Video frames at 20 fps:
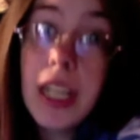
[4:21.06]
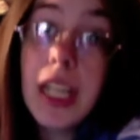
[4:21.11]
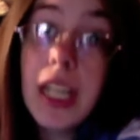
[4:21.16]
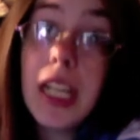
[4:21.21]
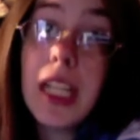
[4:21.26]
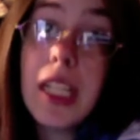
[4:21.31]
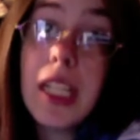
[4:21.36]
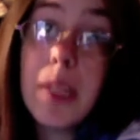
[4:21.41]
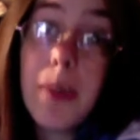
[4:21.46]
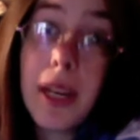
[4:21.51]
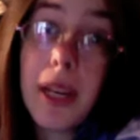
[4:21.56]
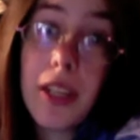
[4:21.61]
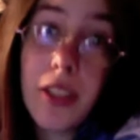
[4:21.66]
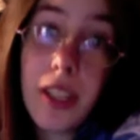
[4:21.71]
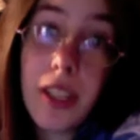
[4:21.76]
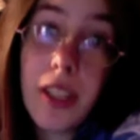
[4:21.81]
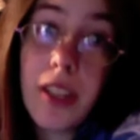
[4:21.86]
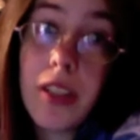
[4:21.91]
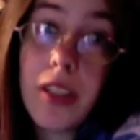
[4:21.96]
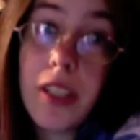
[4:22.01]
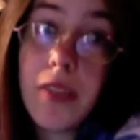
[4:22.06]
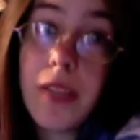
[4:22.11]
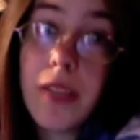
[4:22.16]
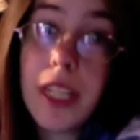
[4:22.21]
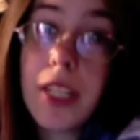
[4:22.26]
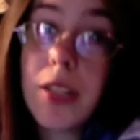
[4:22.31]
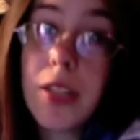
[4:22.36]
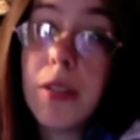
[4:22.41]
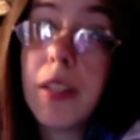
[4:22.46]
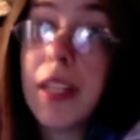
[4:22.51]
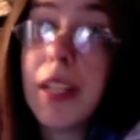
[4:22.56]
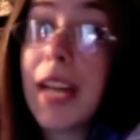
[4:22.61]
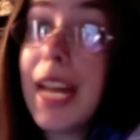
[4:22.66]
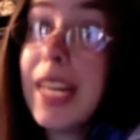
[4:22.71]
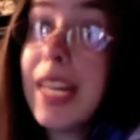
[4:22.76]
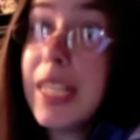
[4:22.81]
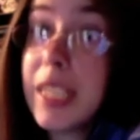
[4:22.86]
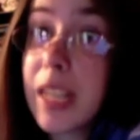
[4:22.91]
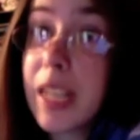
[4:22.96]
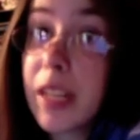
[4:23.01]
especially those of us who are
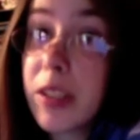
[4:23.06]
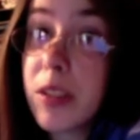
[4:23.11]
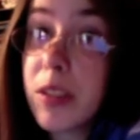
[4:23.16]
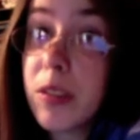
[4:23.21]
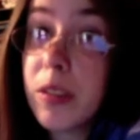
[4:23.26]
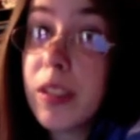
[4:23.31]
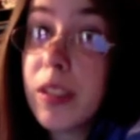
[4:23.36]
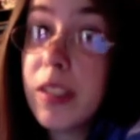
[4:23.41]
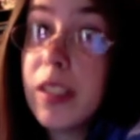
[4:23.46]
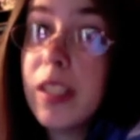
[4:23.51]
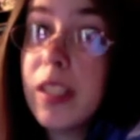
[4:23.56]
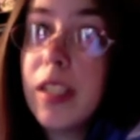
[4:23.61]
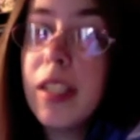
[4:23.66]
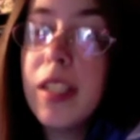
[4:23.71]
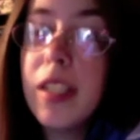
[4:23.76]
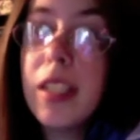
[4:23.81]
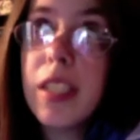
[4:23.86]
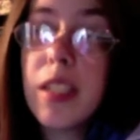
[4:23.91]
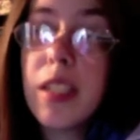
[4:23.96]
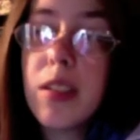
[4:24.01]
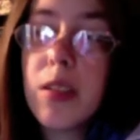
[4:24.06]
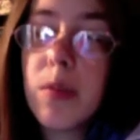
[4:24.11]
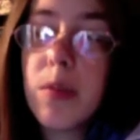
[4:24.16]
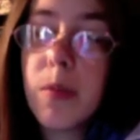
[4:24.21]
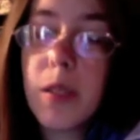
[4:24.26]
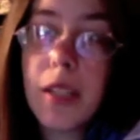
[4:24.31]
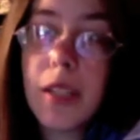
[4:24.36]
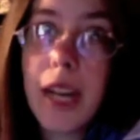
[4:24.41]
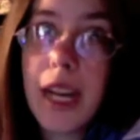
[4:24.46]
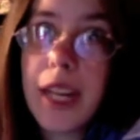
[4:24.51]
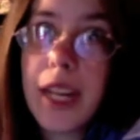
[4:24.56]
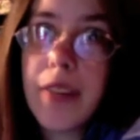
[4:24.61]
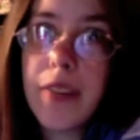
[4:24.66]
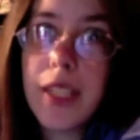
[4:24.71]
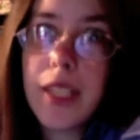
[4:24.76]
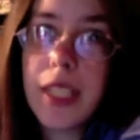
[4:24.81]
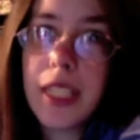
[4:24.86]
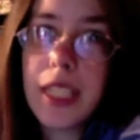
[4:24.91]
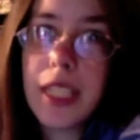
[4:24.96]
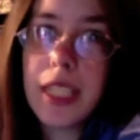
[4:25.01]
asexual, since we're not
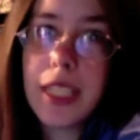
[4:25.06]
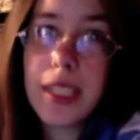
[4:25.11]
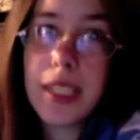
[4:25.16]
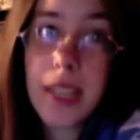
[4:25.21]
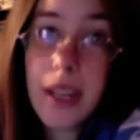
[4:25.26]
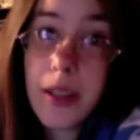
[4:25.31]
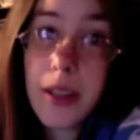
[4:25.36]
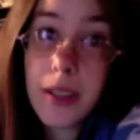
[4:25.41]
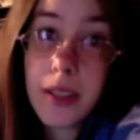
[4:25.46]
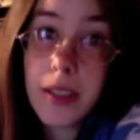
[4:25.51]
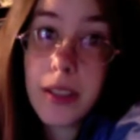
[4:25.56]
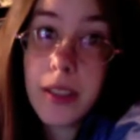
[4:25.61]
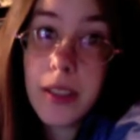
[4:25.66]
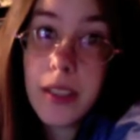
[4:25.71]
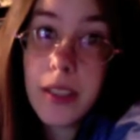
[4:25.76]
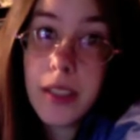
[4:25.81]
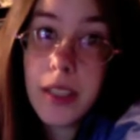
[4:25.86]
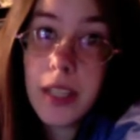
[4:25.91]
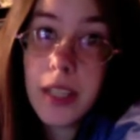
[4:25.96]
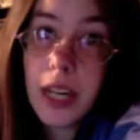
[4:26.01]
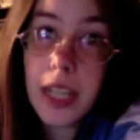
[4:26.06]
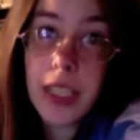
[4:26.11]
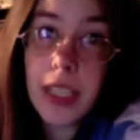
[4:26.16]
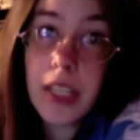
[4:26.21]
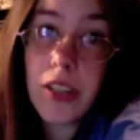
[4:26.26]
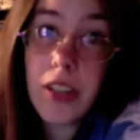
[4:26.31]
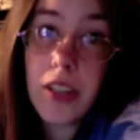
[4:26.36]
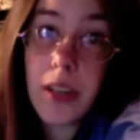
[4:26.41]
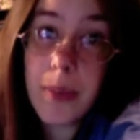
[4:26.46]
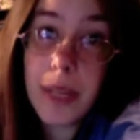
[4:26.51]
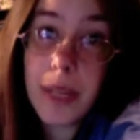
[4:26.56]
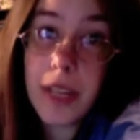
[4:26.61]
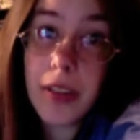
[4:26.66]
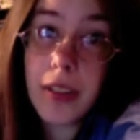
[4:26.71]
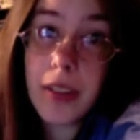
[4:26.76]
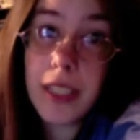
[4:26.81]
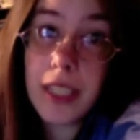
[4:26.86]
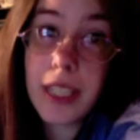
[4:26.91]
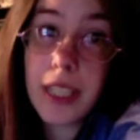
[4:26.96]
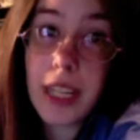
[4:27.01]
even considered a legitimate
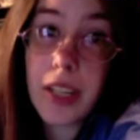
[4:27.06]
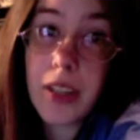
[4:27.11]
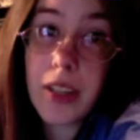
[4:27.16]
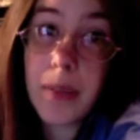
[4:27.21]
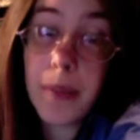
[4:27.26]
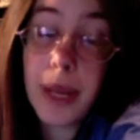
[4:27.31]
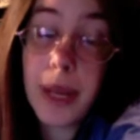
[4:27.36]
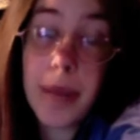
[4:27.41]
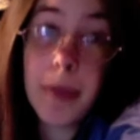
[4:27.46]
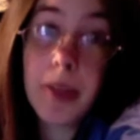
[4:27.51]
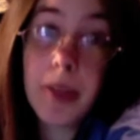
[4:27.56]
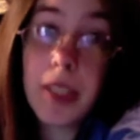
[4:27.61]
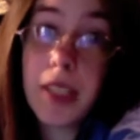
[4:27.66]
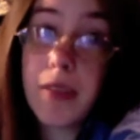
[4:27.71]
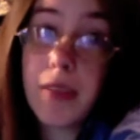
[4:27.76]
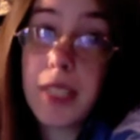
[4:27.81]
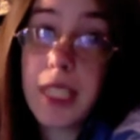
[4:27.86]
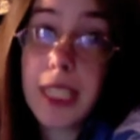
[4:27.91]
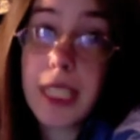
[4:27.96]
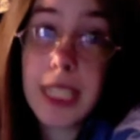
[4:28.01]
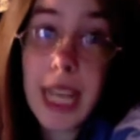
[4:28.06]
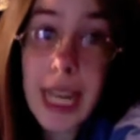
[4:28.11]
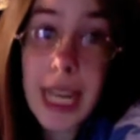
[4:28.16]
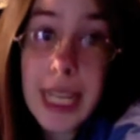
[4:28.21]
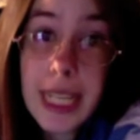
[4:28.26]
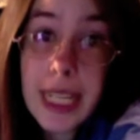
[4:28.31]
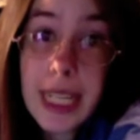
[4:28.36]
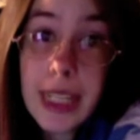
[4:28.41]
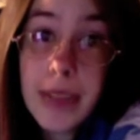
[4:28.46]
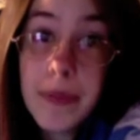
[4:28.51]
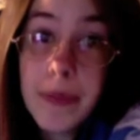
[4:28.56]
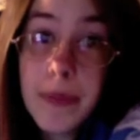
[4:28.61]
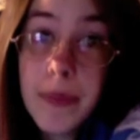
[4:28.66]
orientation by most of society.